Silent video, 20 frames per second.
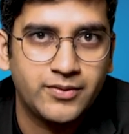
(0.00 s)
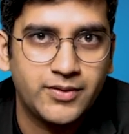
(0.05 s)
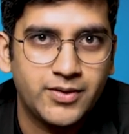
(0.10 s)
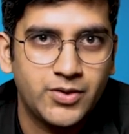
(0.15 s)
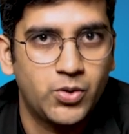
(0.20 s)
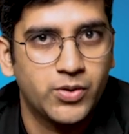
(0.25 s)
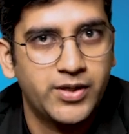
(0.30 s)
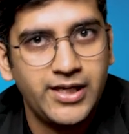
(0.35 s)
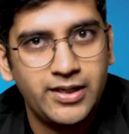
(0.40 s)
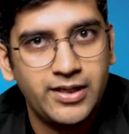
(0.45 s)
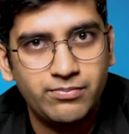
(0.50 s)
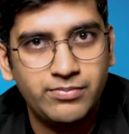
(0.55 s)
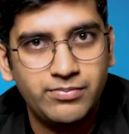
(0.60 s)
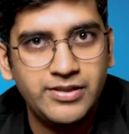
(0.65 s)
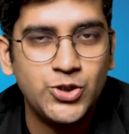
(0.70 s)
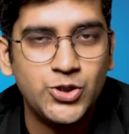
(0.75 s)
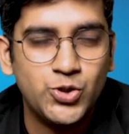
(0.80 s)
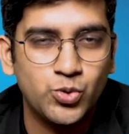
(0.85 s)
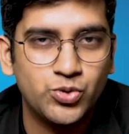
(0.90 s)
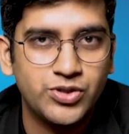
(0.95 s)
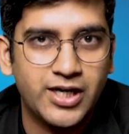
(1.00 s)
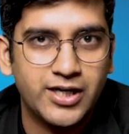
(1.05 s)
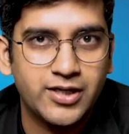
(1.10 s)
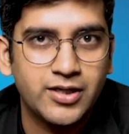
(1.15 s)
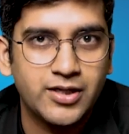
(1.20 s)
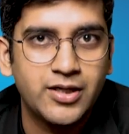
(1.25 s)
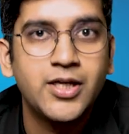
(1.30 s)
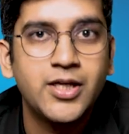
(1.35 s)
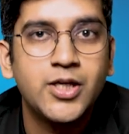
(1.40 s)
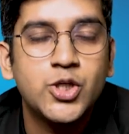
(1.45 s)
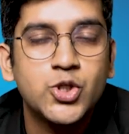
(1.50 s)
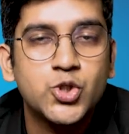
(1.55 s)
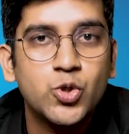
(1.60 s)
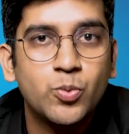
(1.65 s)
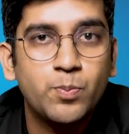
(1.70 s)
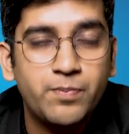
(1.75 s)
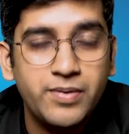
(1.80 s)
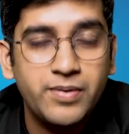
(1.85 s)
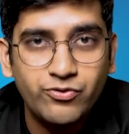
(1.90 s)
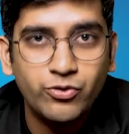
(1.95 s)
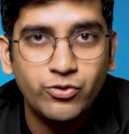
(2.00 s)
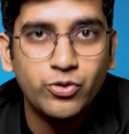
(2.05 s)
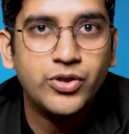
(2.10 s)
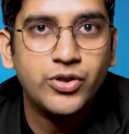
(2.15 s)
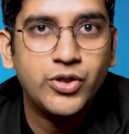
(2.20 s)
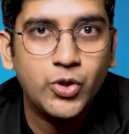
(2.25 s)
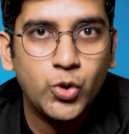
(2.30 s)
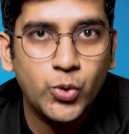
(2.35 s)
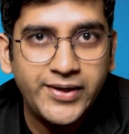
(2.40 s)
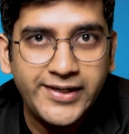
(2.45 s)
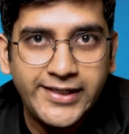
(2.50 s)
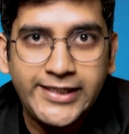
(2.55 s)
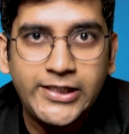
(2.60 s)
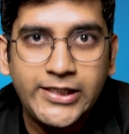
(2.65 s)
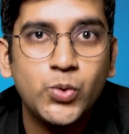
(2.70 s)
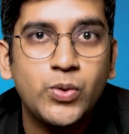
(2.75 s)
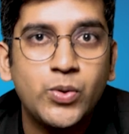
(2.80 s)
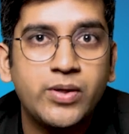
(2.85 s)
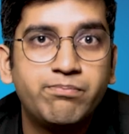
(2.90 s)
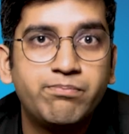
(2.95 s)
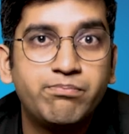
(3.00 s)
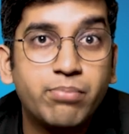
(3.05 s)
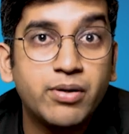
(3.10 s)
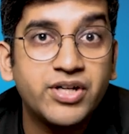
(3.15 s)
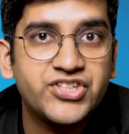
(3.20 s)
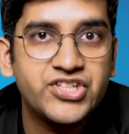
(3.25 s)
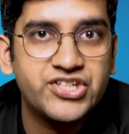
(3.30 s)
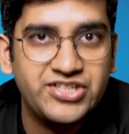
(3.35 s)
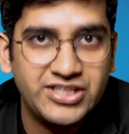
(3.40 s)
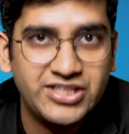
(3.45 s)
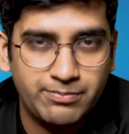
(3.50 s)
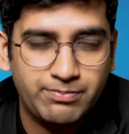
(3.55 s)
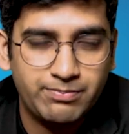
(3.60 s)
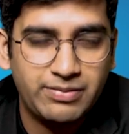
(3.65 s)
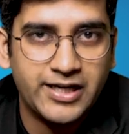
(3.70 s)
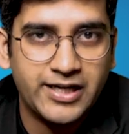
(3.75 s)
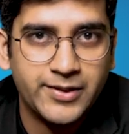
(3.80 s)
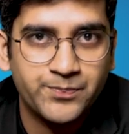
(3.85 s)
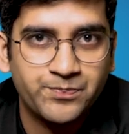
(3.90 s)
Okay, please do that. So before going into and purchasing a plan,